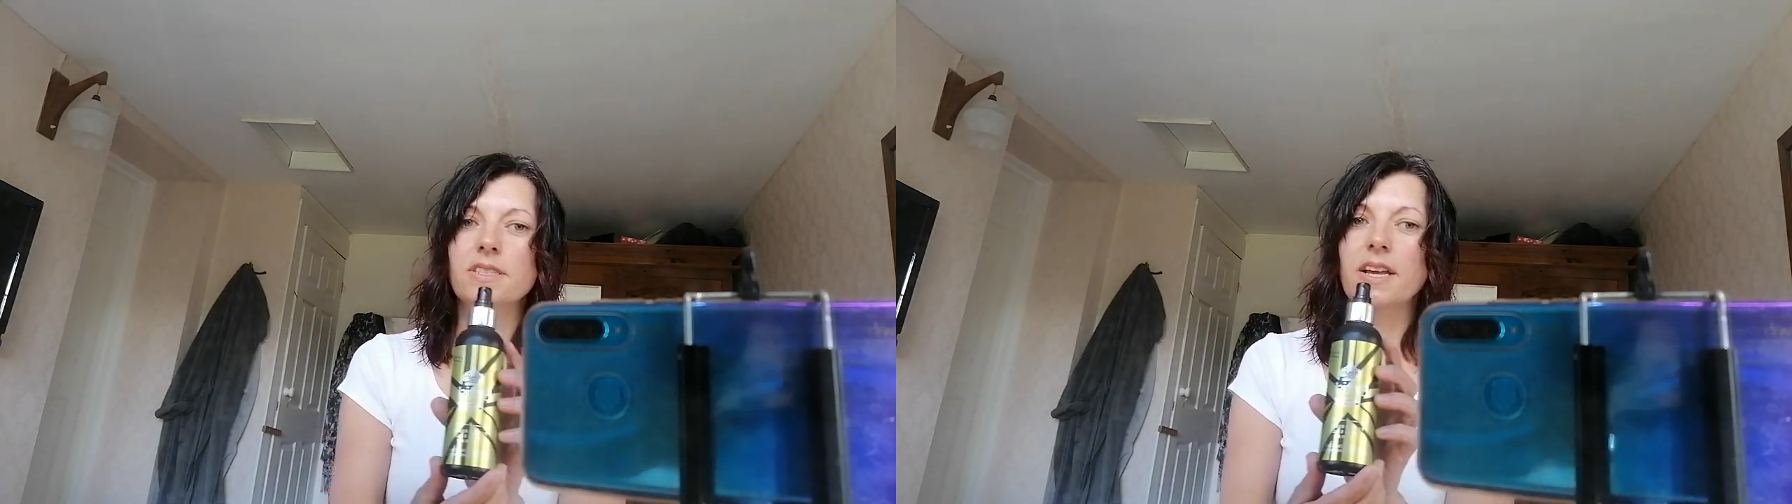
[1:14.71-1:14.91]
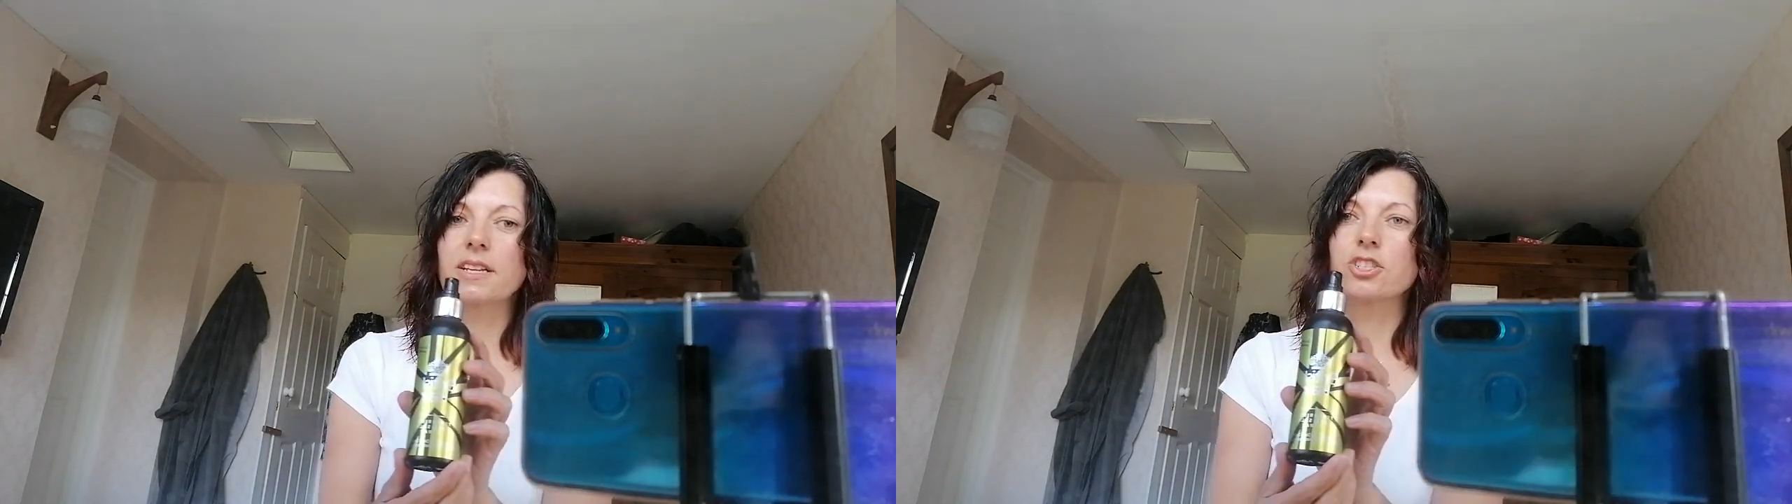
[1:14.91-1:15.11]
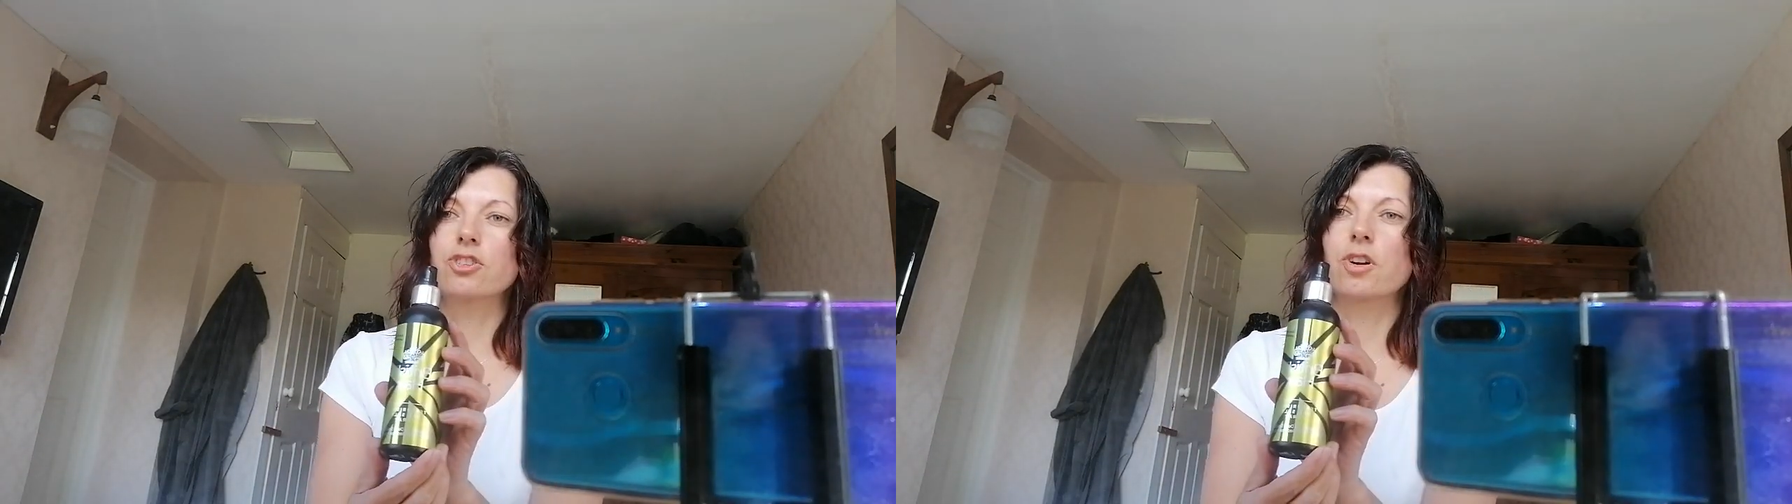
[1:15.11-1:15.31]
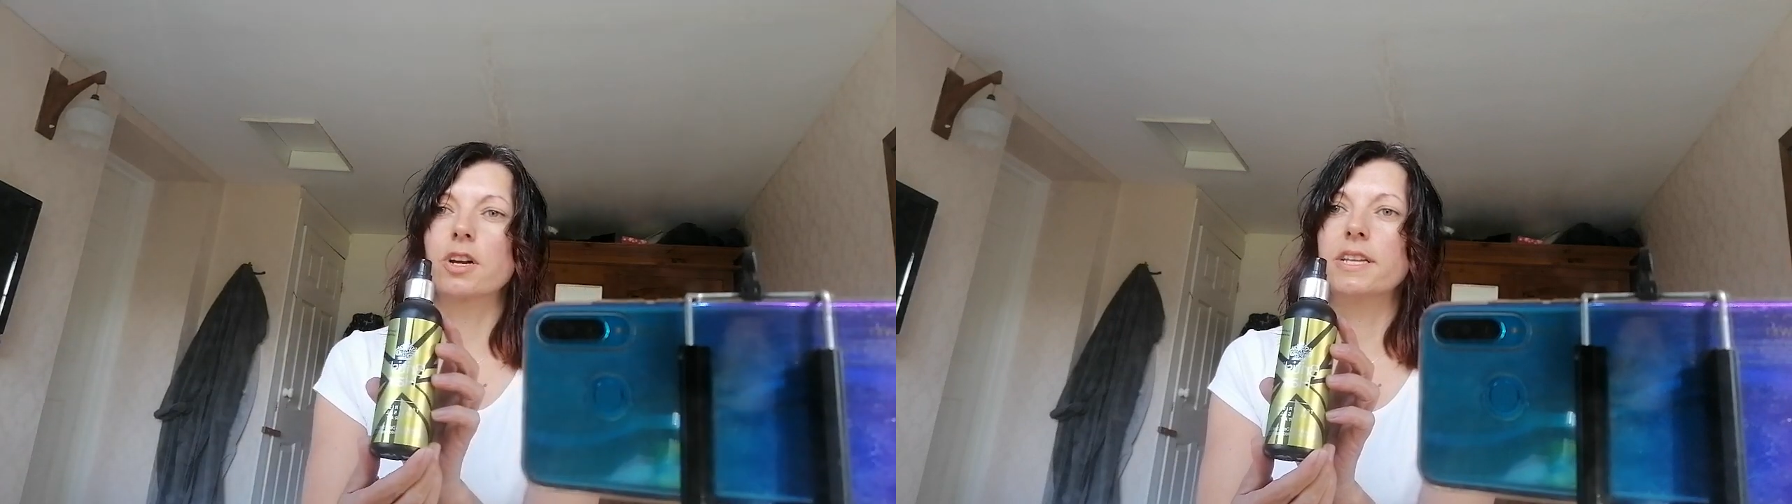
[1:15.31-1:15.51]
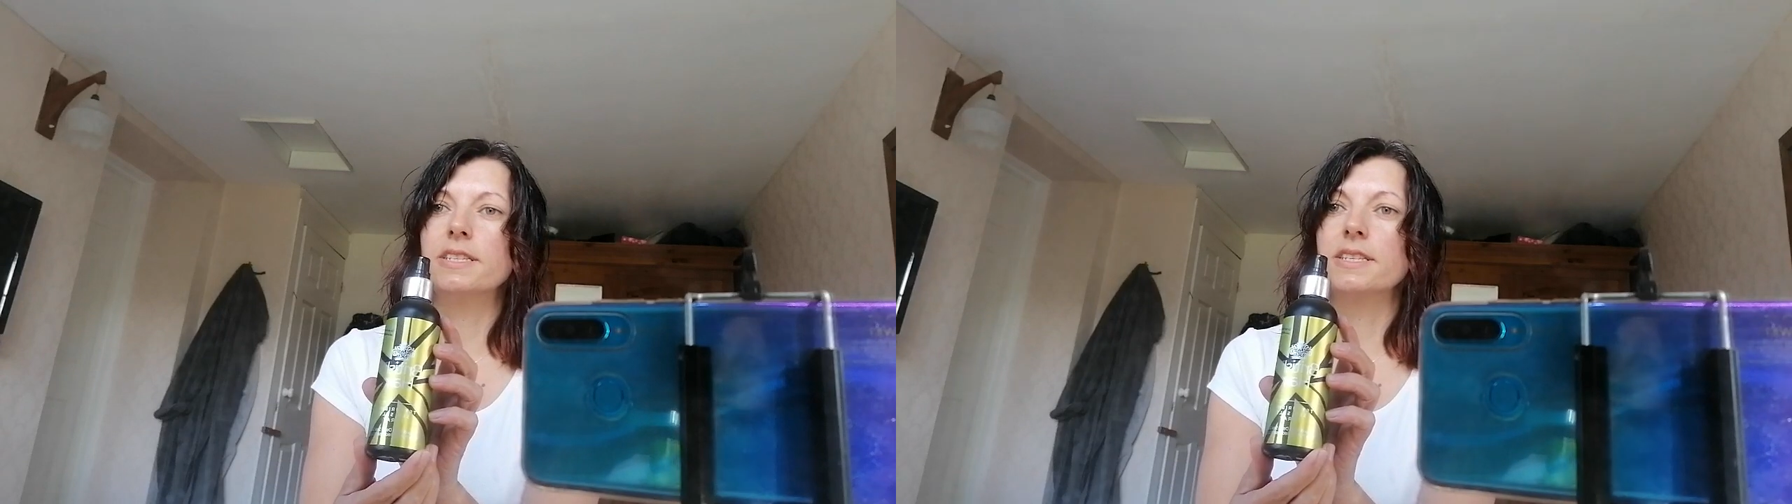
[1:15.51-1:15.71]

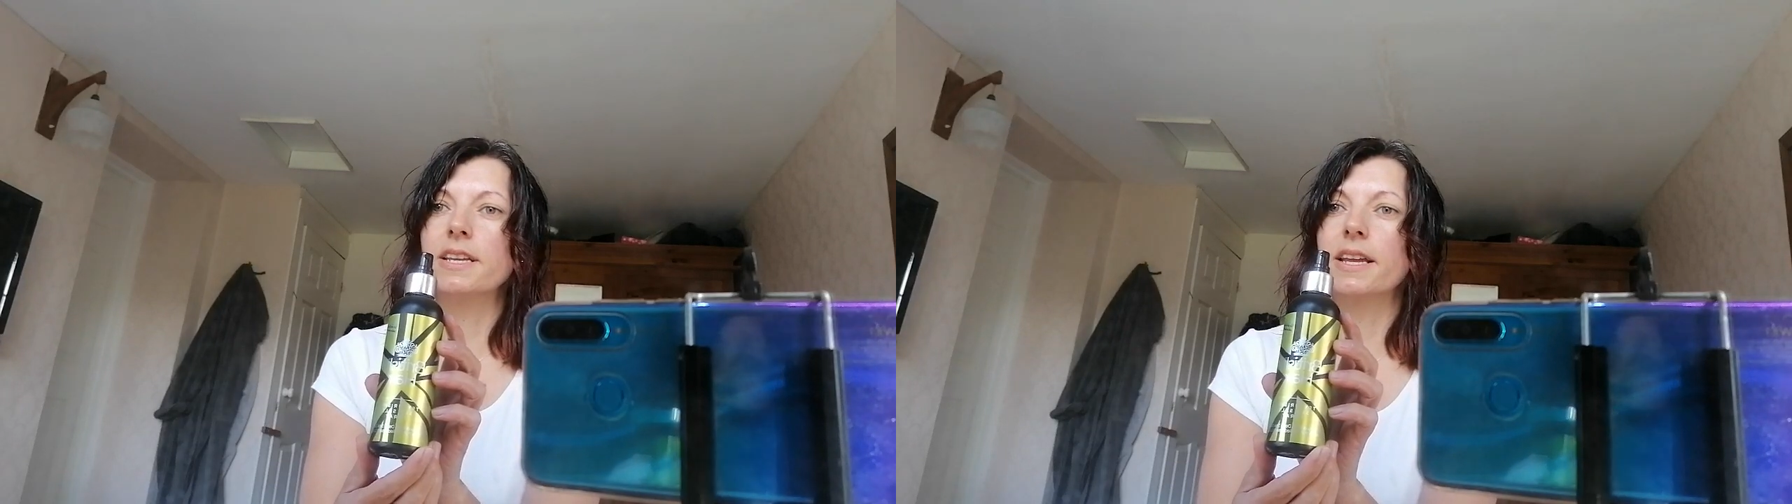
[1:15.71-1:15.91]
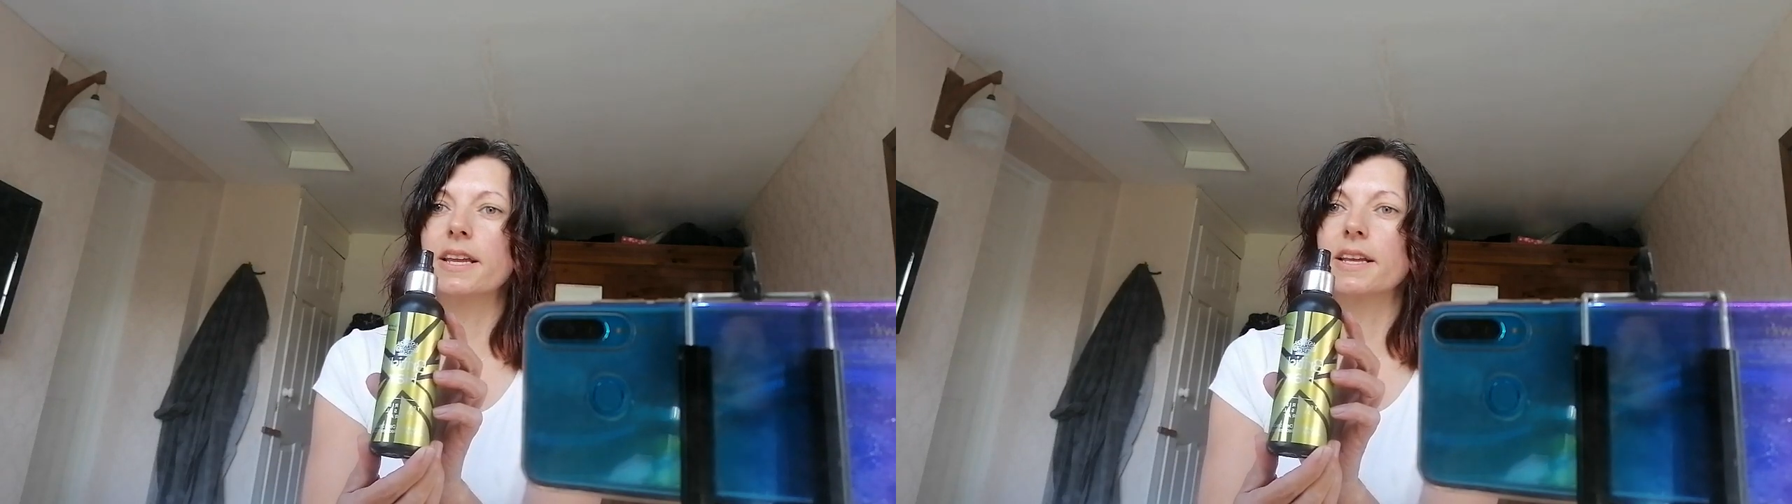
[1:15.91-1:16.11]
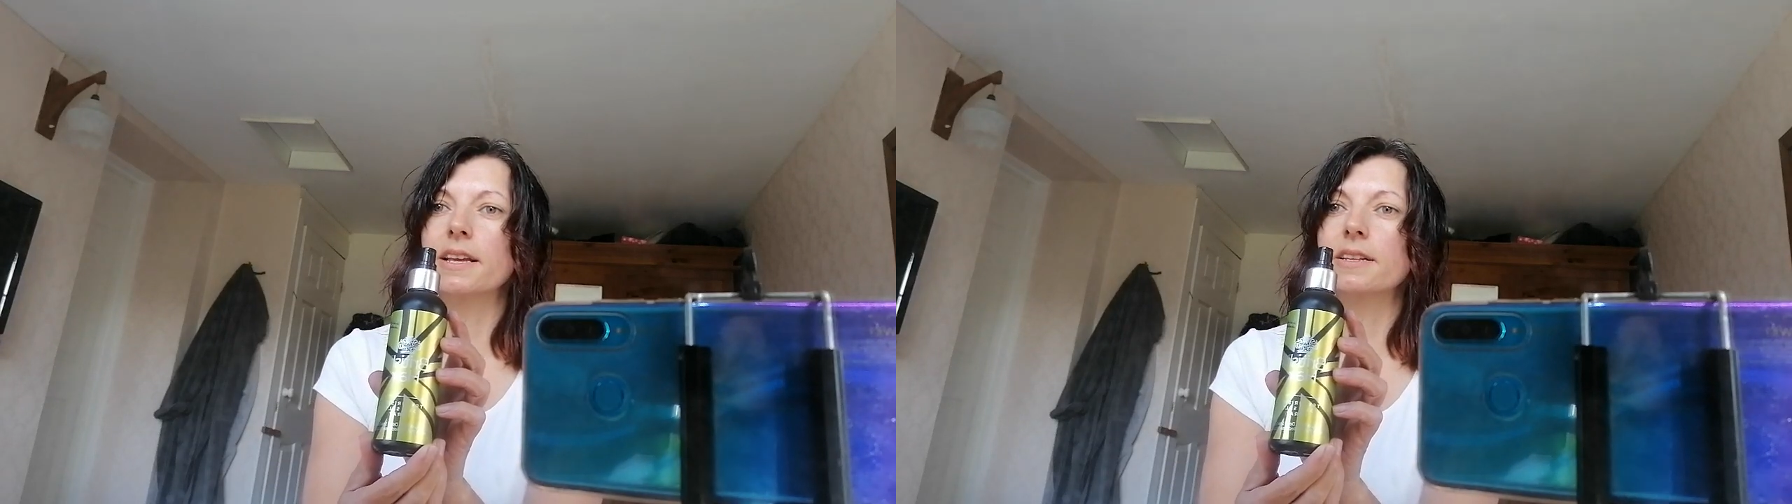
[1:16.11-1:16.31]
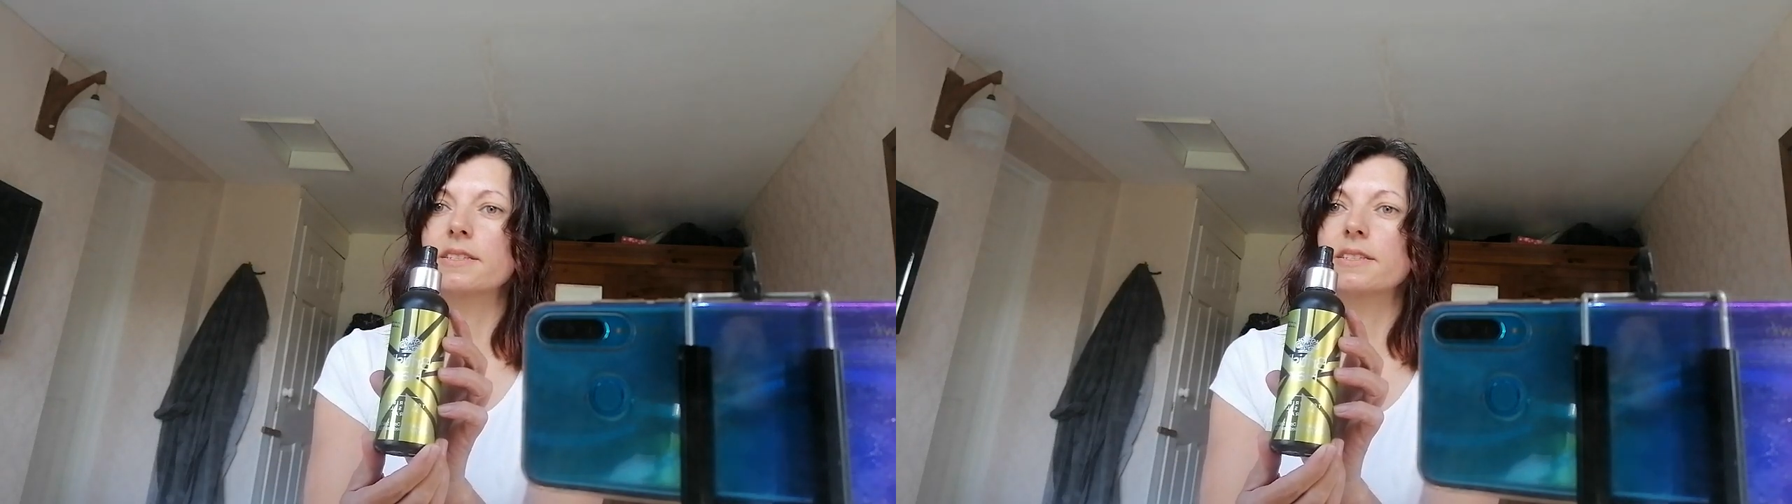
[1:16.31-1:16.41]
texturizing